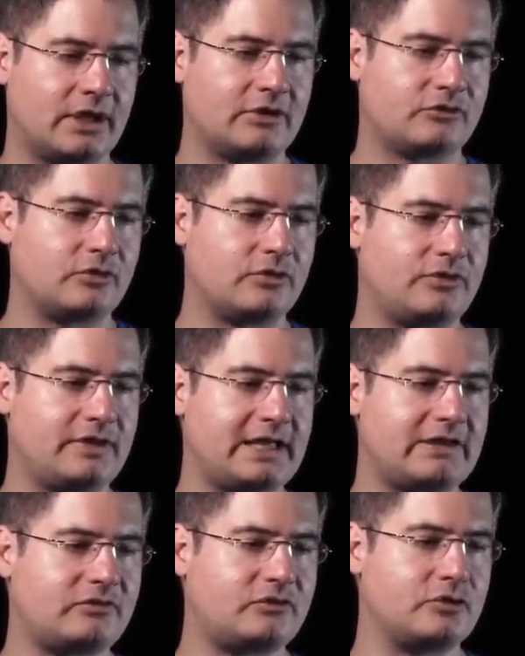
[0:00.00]
So
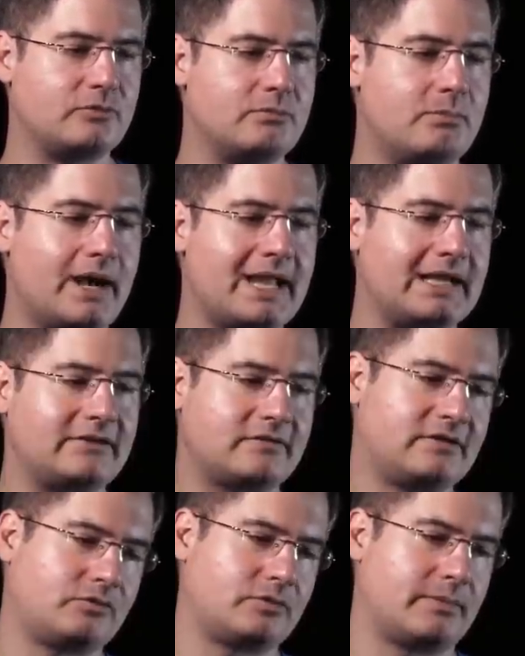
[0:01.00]
these two might,
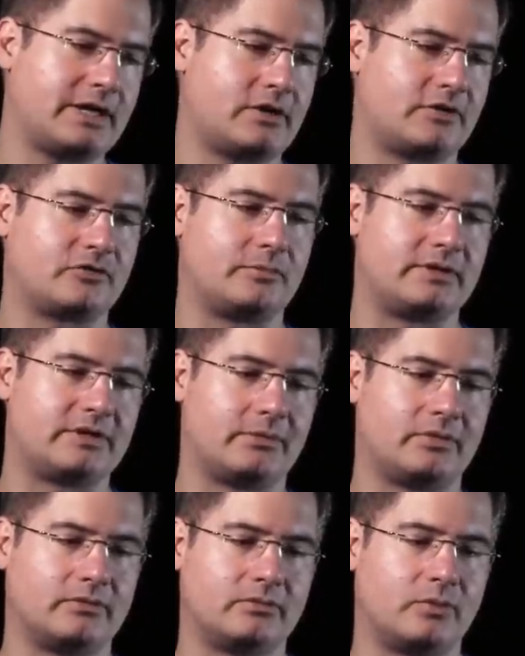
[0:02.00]
this one might also be
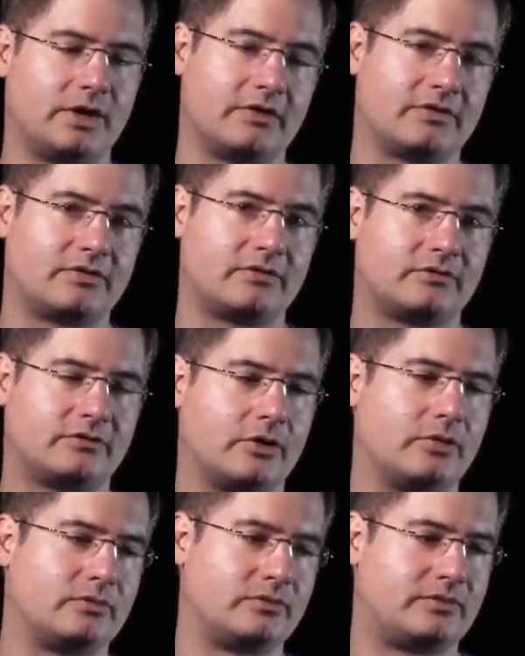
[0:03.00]
double width.
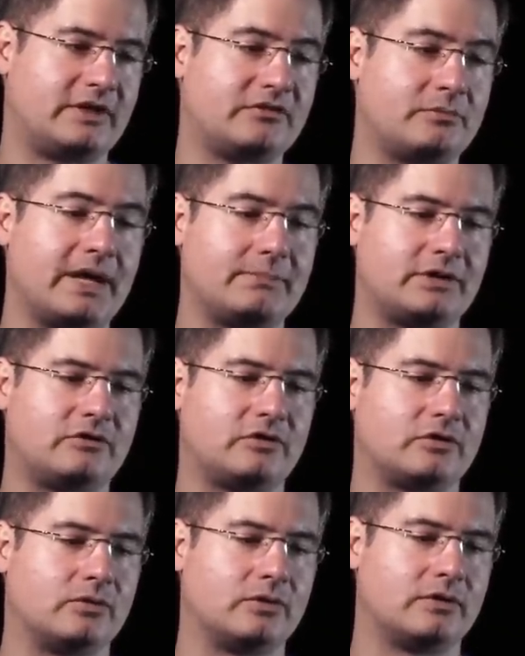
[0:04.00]
So this might be
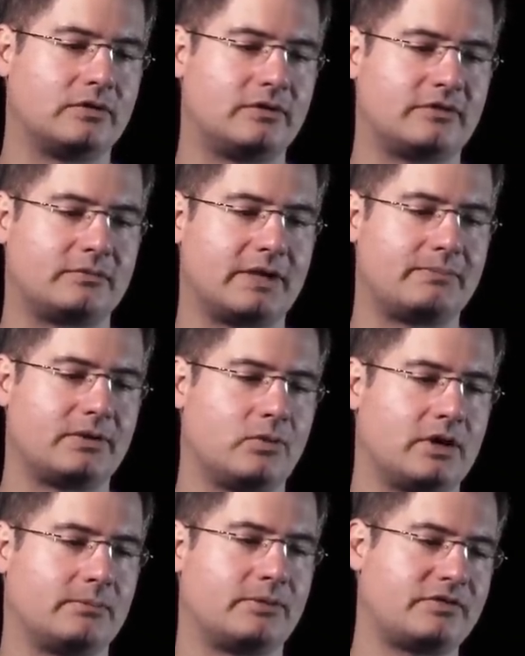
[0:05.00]
two, this might be
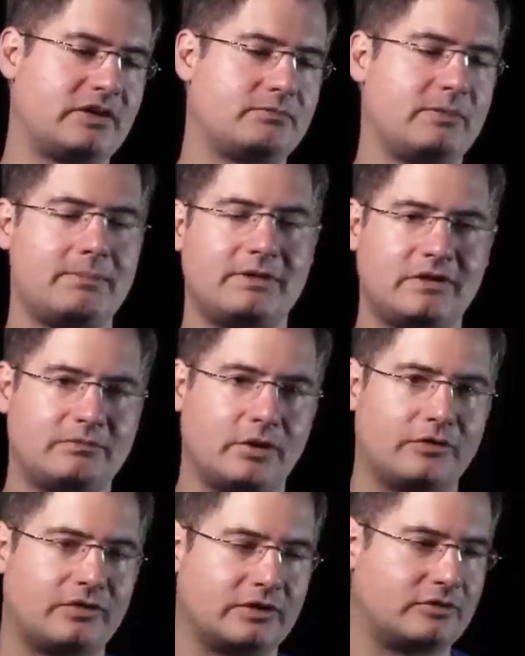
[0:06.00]
one, but these maybe these
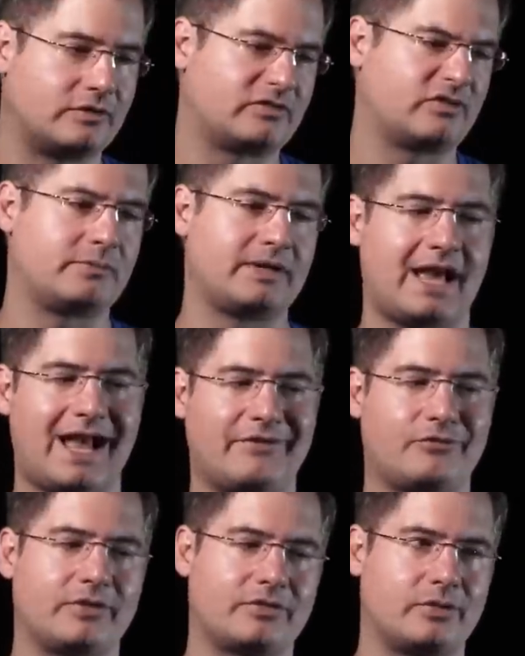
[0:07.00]
both fit into this could be a
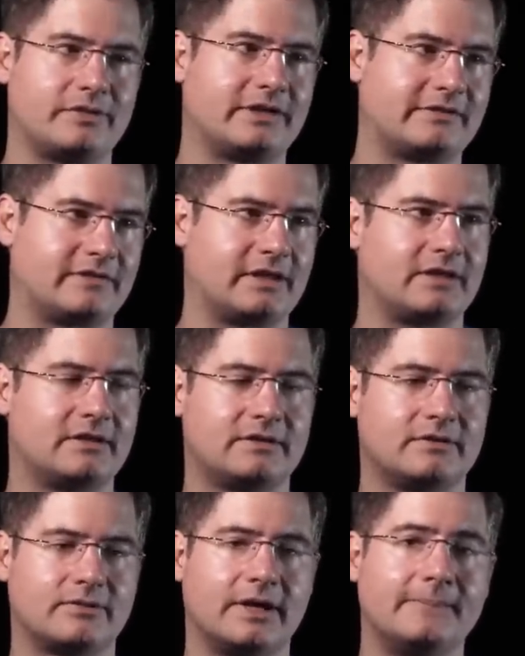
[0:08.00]
half width one, let's say,
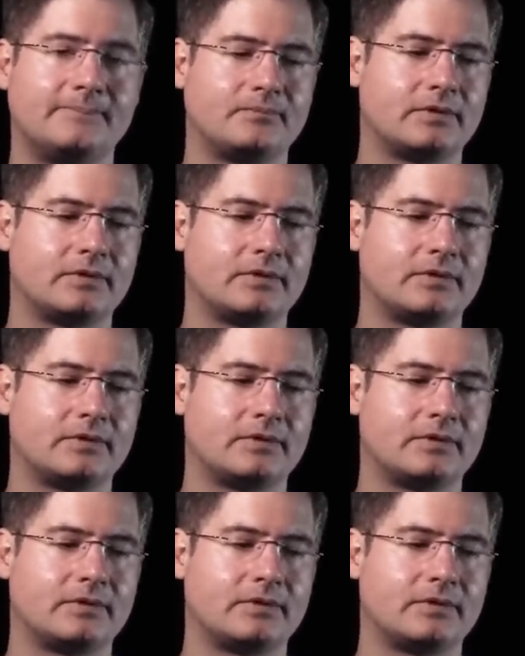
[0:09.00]
right?